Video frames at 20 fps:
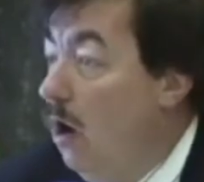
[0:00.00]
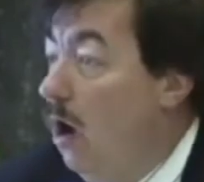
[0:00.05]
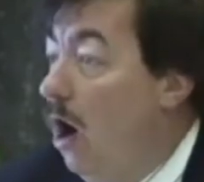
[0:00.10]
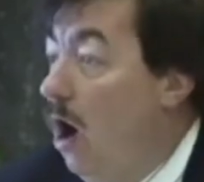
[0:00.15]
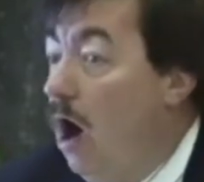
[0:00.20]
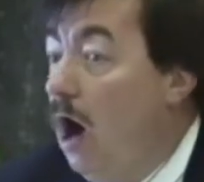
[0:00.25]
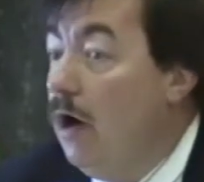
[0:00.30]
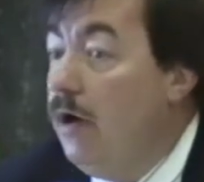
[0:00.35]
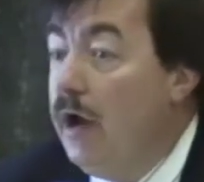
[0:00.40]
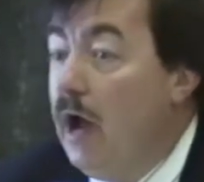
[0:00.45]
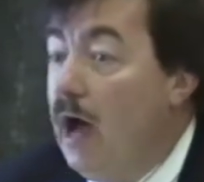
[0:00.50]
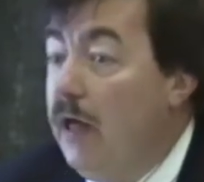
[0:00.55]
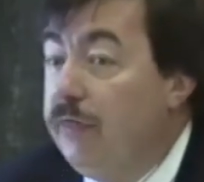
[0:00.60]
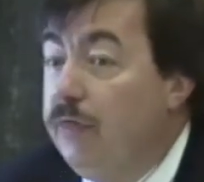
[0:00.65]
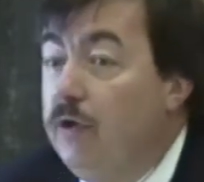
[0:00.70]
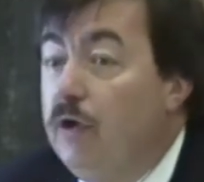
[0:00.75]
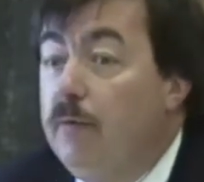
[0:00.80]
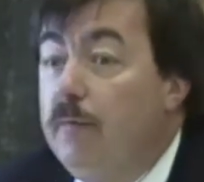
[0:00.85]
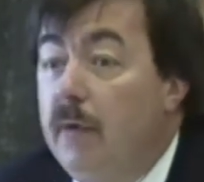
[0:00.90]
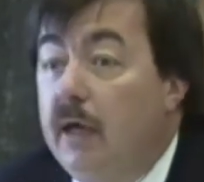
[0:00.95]
Are
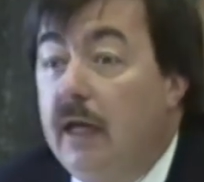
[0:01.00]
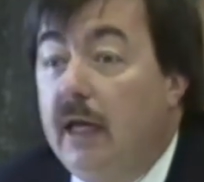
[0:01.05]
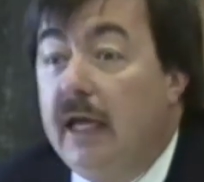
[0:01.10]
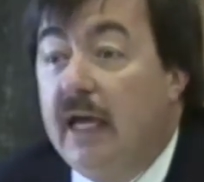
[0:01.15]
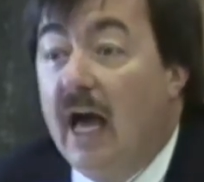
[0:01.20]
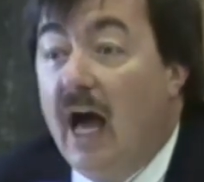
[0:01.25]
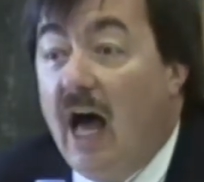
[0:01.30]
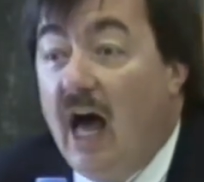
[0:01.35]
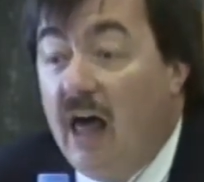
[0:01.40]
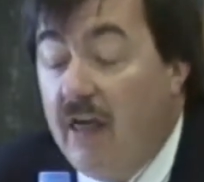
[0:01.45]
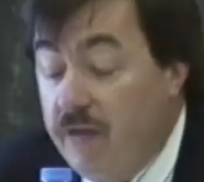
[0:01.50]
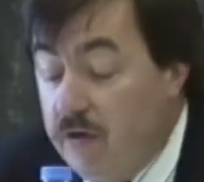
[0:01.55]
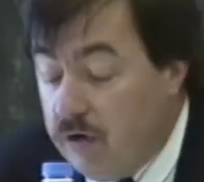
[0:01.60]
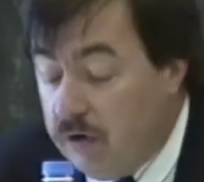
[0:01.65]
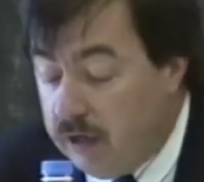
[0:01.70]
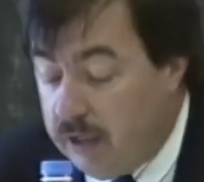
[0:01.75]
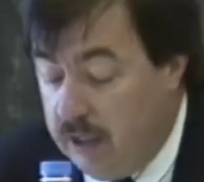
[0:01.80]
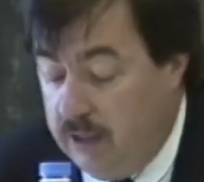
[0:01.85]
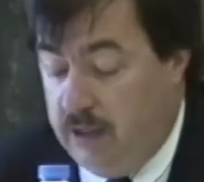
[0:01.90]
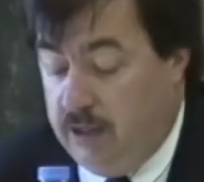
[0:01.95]
not there many
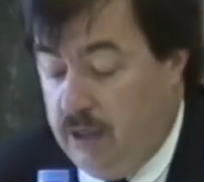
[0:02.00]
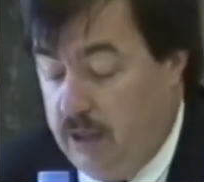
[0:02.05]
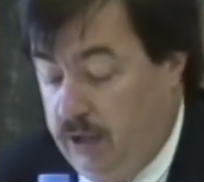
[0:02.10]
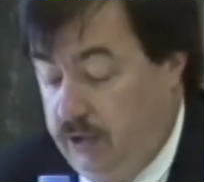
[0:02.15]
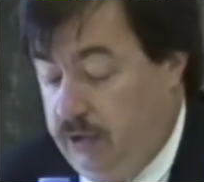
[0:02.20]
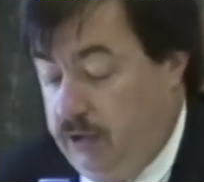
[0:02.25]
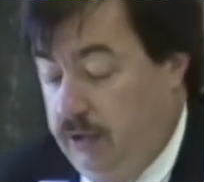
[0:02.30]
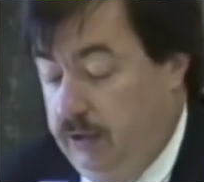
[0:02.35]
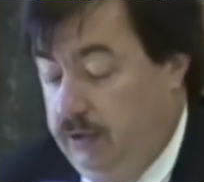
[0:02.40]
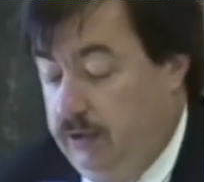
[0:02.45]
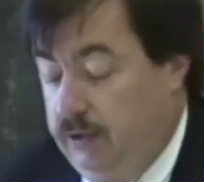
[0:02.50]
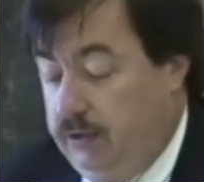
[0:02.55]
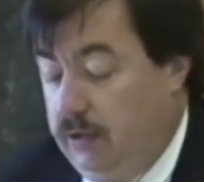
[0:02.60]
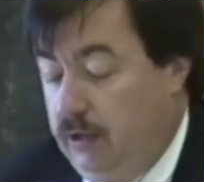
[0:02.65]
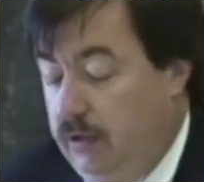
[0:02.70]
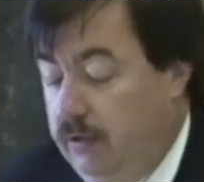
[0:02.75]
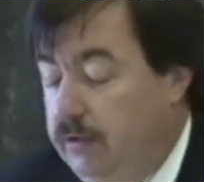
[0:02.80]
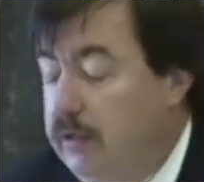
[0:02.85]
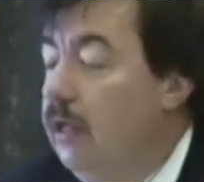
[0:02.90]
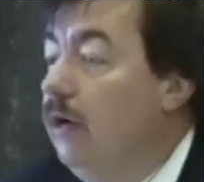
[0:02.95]
other
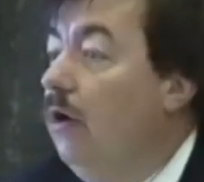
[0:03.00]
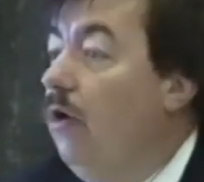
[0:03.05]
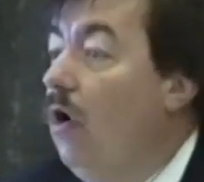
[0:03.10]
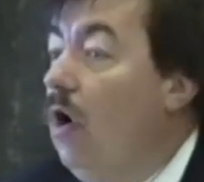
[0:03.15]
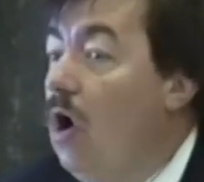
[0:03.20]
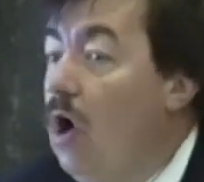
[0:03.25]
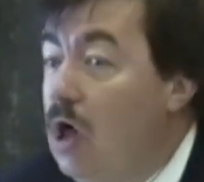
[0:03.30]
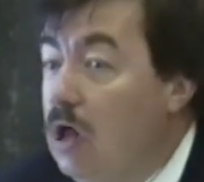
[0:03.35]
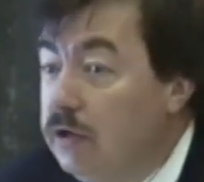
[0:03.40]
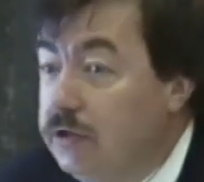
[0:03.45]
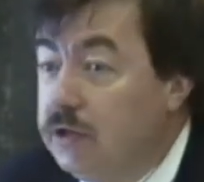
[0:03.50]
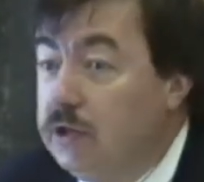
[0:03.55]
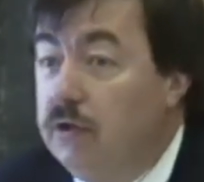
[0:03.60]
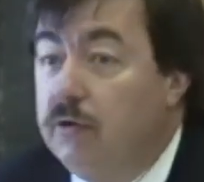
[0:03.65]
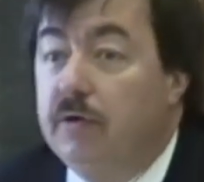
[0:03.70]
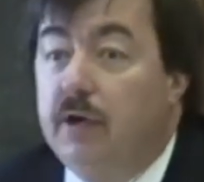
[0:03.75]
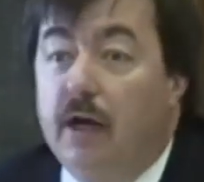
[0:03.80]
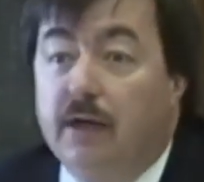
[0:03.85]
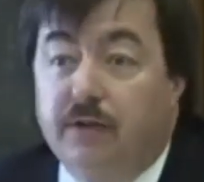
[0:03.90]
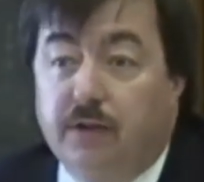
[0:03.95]
conditions that are
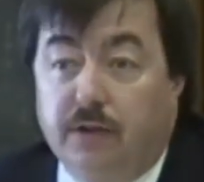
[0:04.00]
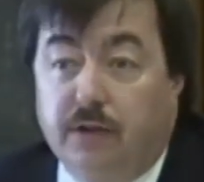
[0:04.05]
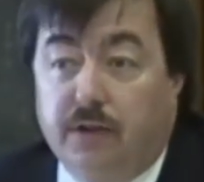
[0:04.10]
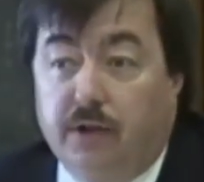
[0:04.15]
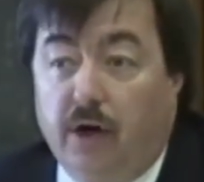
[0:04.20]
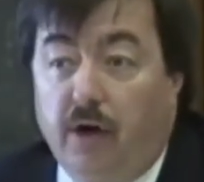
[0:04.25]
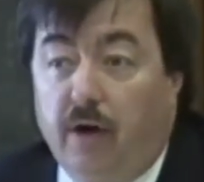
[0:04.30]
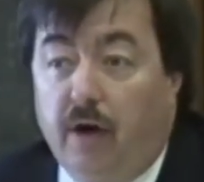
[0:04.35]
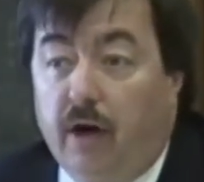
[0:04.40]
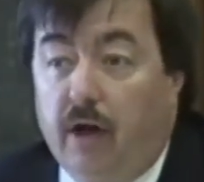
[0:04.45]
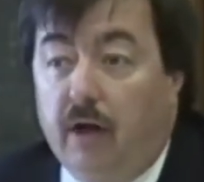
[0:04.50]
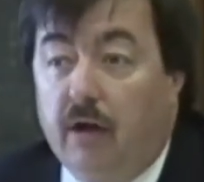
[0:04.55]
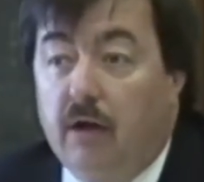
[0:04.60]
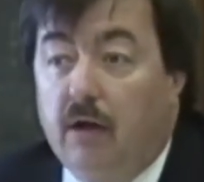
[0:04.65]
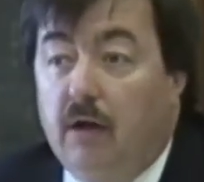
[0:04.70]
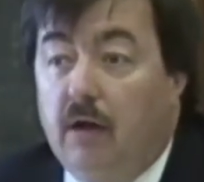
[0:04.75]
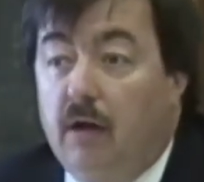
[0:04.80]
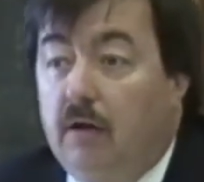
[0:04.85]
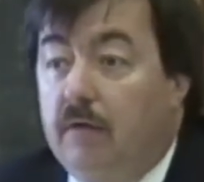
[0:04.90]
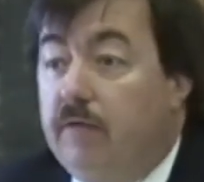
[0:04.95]
also necessary
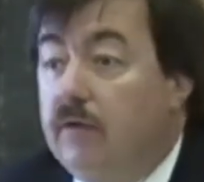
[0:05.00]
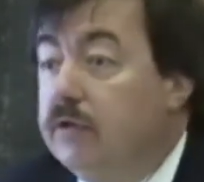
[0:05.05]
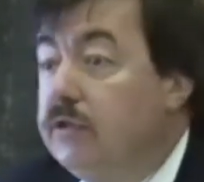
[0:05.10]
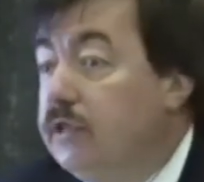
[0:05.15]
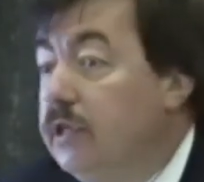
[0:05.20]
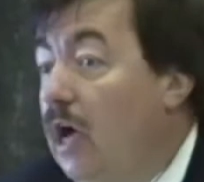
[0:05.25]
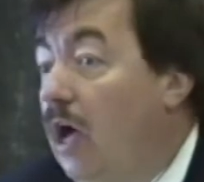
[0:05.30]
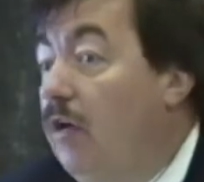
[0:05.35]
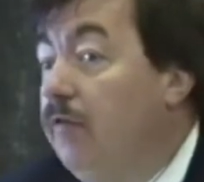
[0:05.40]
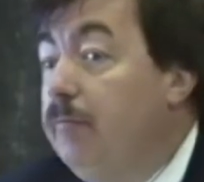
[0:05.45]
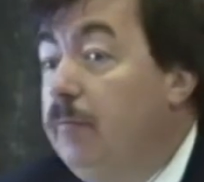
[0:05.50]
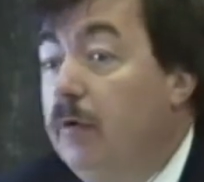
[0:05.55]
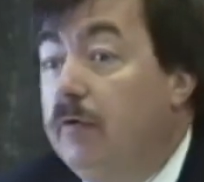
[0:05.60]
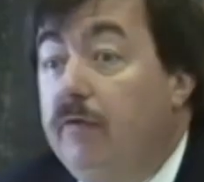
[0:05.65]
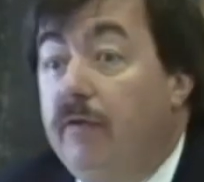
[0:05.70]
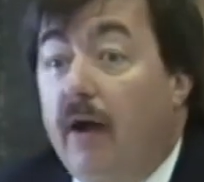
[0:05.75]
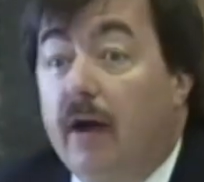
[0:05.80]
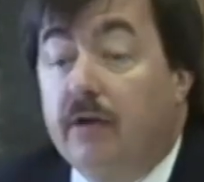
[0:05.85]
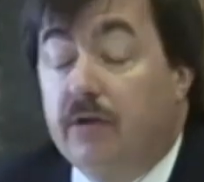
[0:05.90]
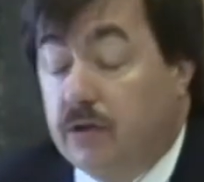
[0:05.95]
for
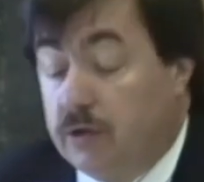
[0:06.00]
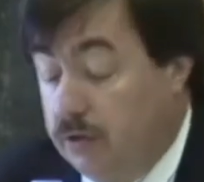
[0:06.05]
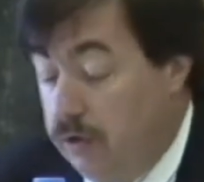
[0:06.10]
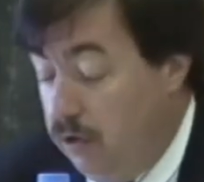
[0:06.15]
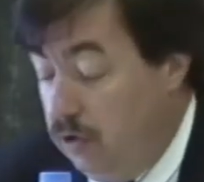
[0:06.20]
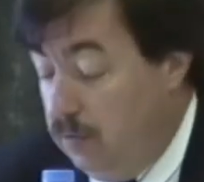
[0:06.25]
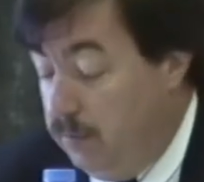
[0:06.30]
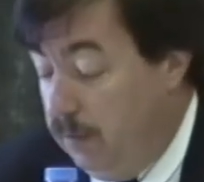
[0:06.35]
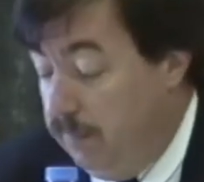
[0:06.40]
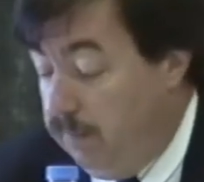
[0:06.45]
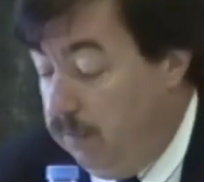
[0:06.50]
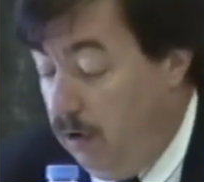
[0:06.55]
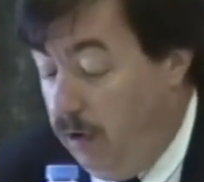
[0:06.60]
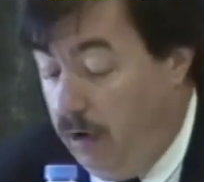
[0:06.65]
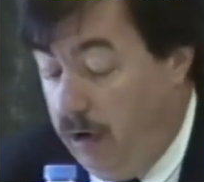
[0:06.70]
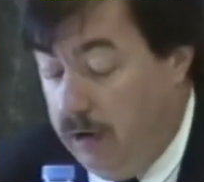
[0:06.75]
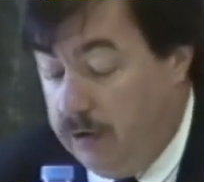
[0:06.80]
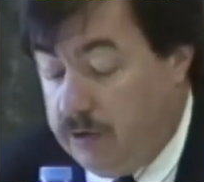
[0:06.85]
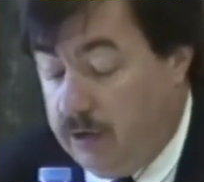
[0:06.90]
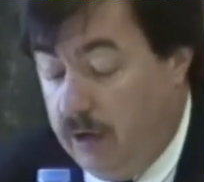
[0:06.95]
self-perfection or human
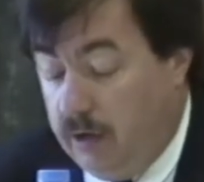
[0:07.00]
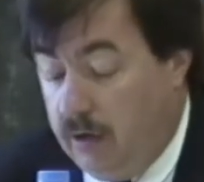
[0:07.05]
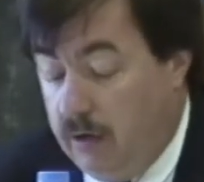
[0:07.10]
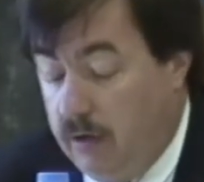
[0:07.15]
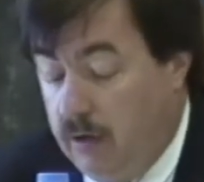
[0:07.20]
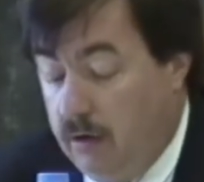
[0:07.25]
flourishing?